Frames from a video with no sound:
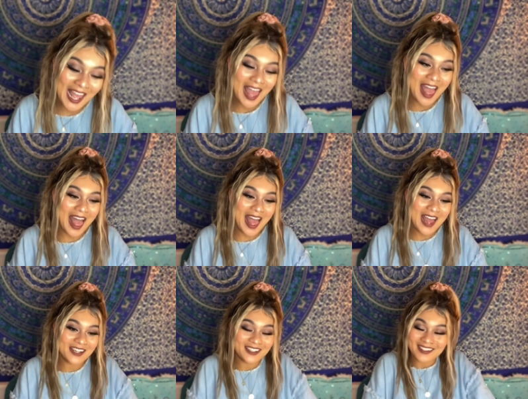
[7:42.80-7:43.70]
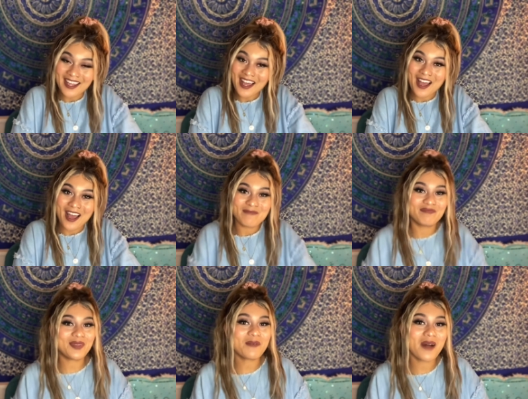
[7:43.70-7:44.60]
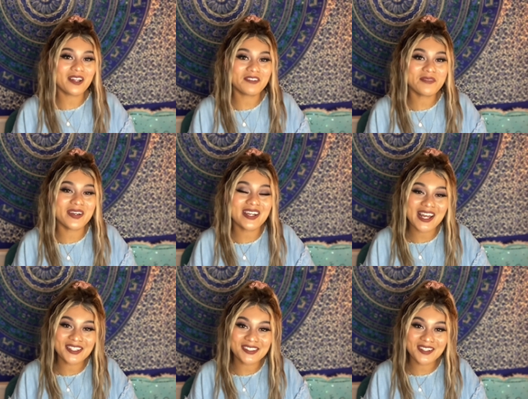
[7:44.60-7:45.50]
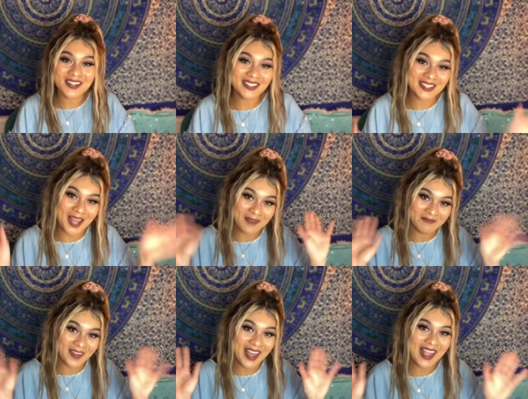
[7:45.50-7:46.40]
And yeah, be well everybody. I'll see you next time. Bye.